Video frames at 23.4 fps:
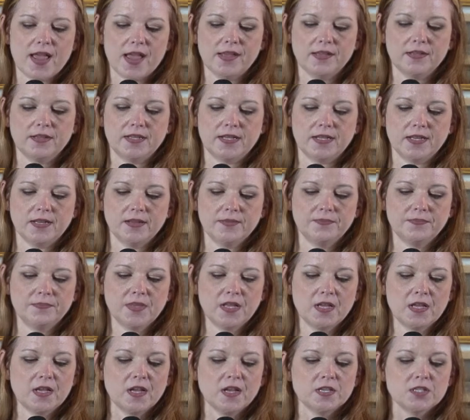on LD.
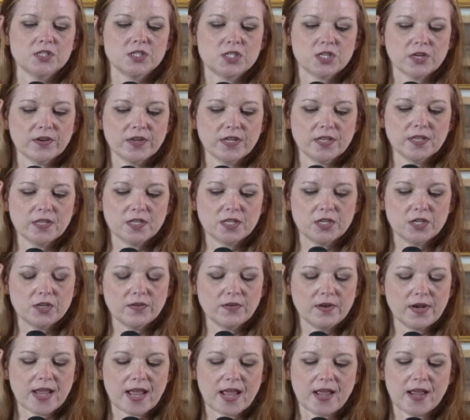During the
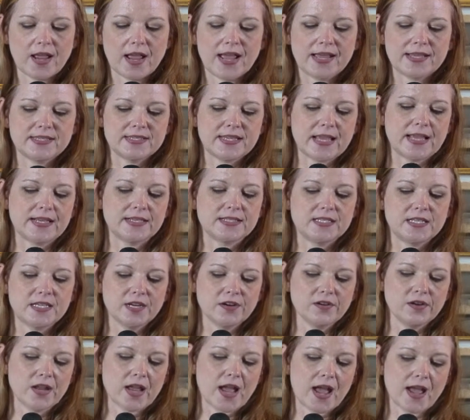Q&A, I sat
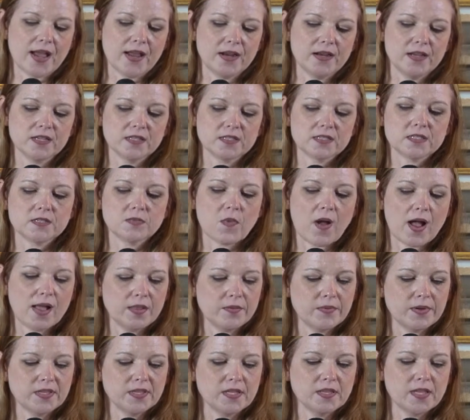teary-eyed,
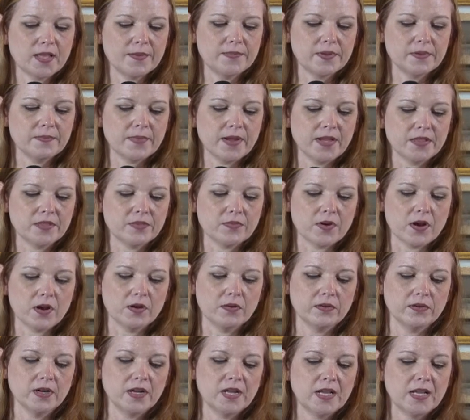swallowing the lump in my
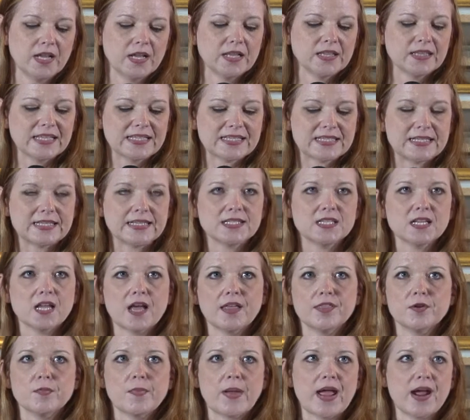throat, listening
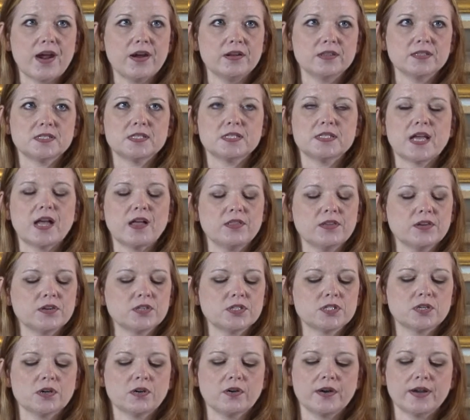to other parents tell
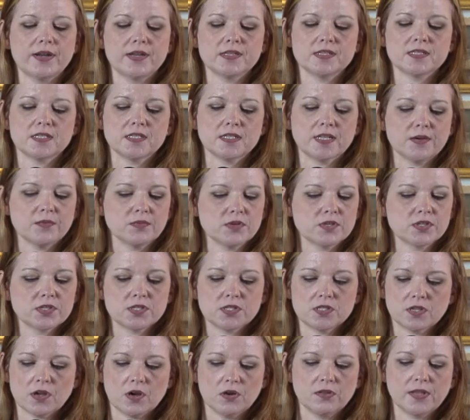their stories that were
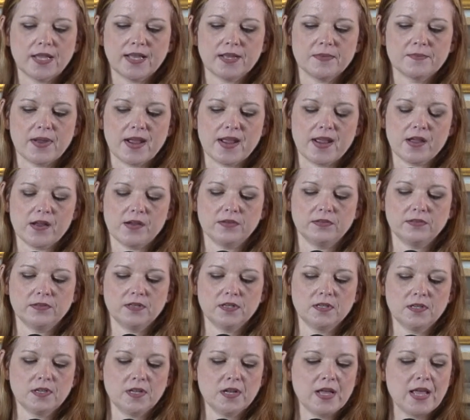so like my own.
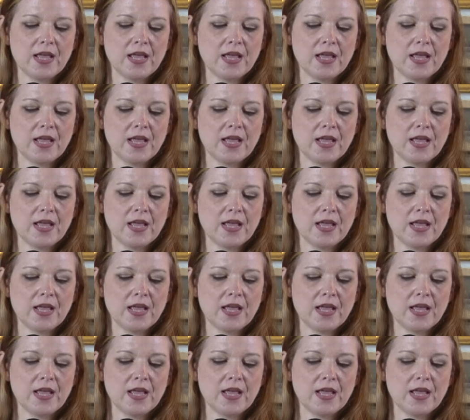